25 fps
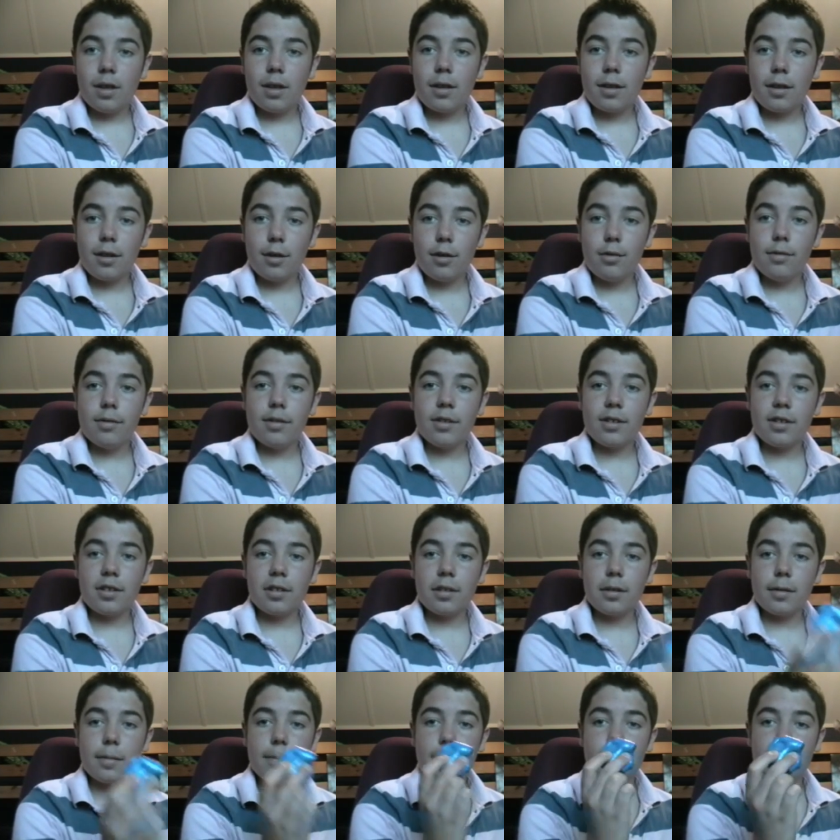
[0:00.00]
Use
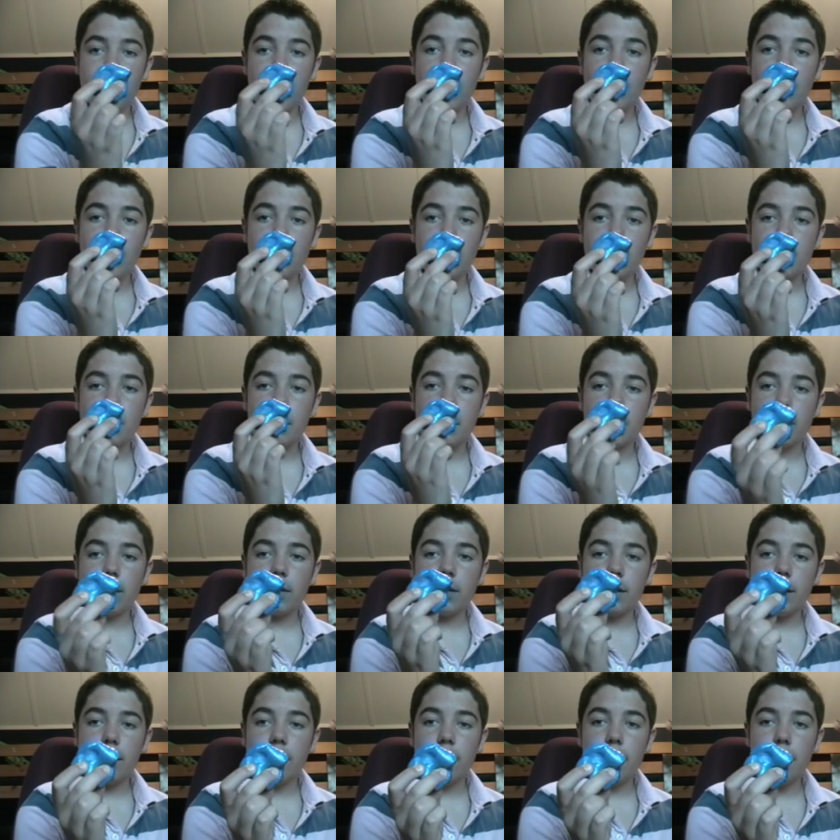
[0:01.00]
space
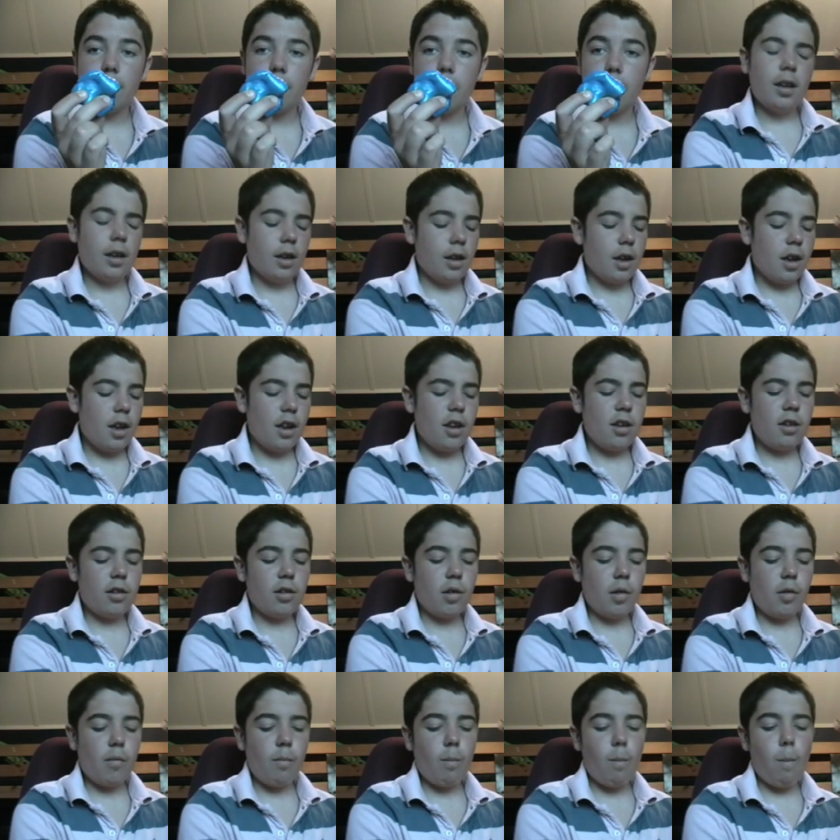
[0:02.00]
putty. You know,
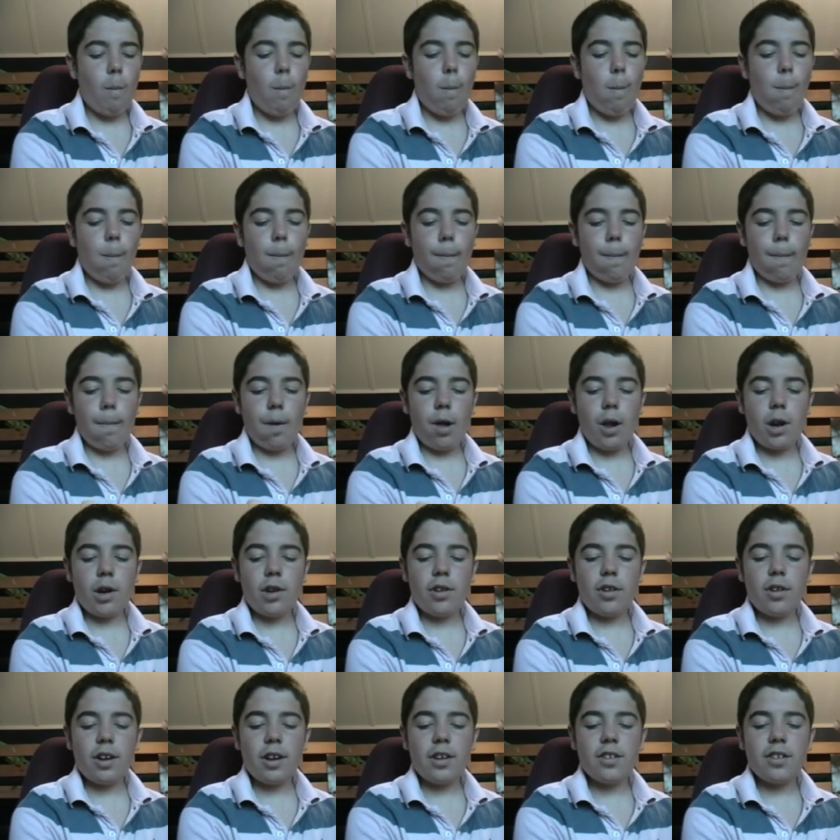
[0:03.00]
I
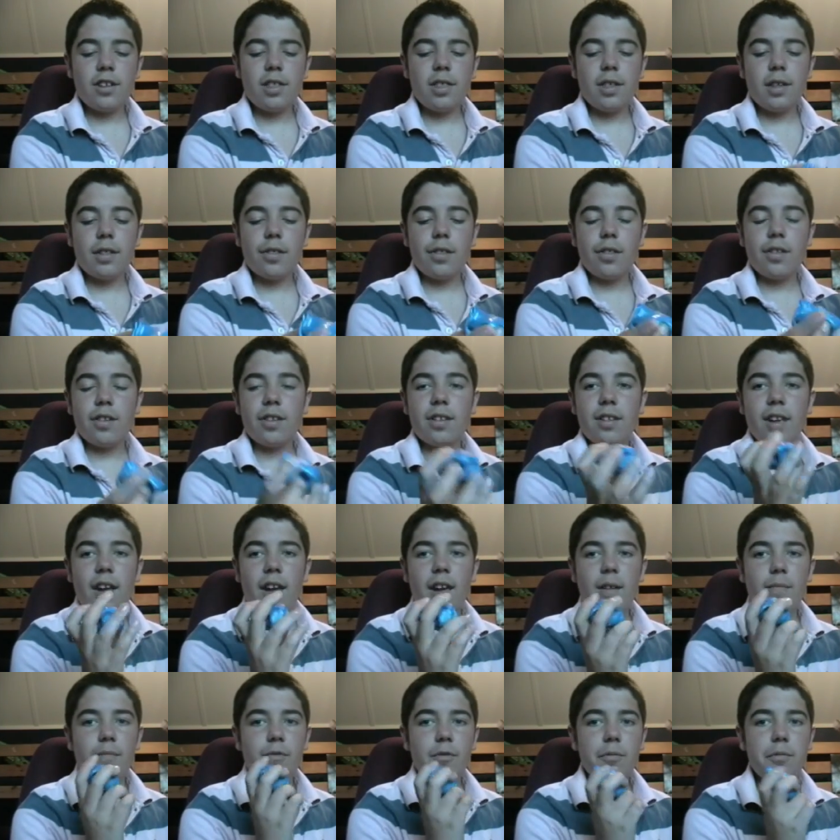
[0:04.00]
don't actually think that this
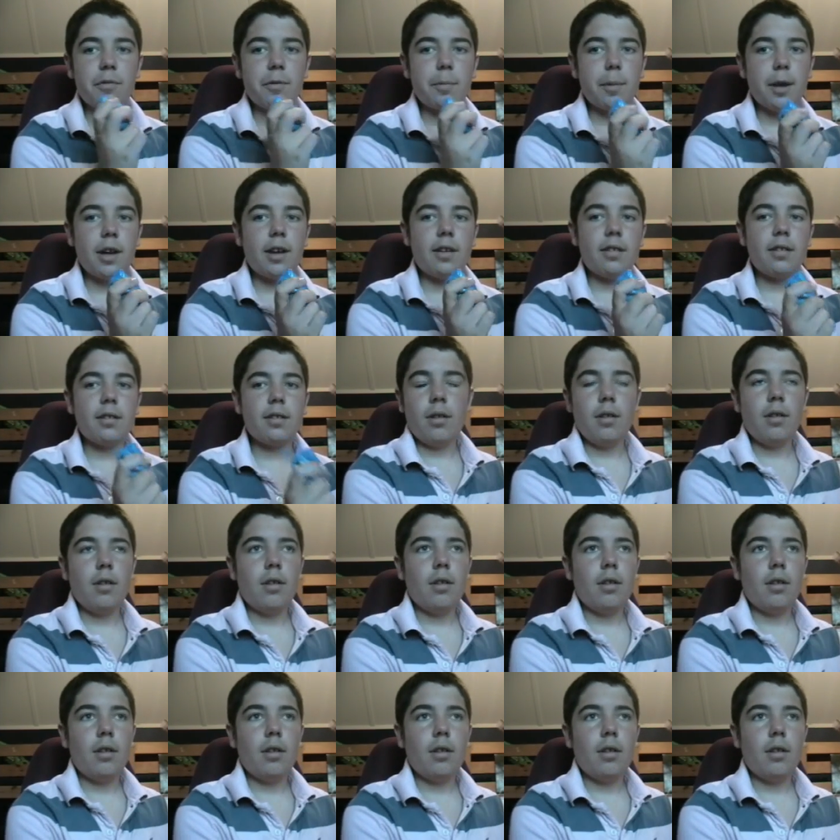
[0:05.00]
came from space.